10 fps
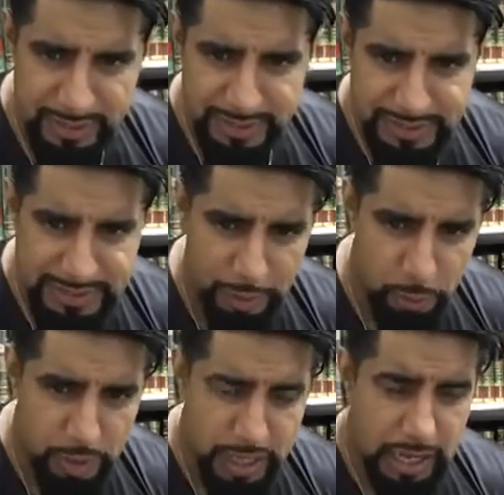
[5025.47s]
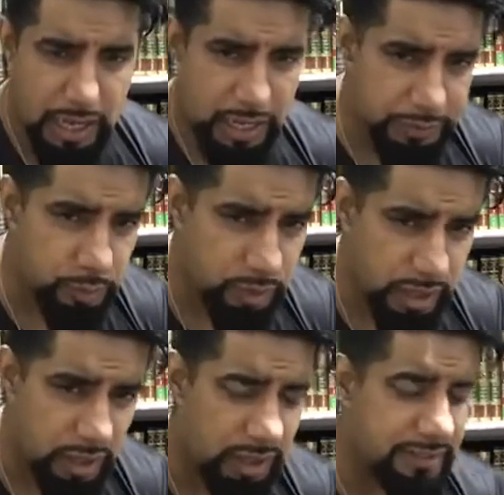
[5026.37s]
So I thought
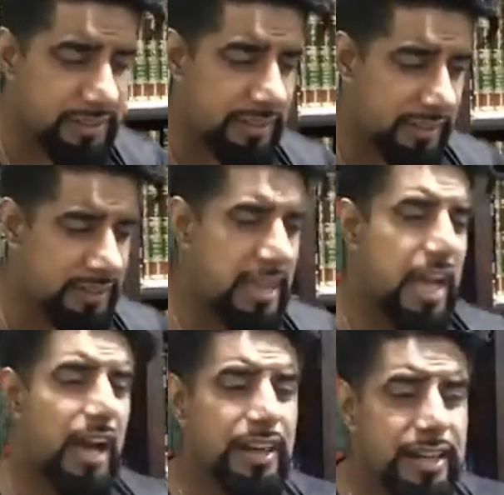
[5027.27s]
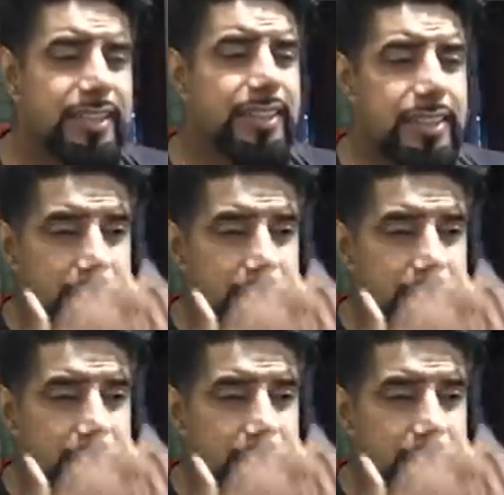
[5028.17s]
I'd answer this. Another thing,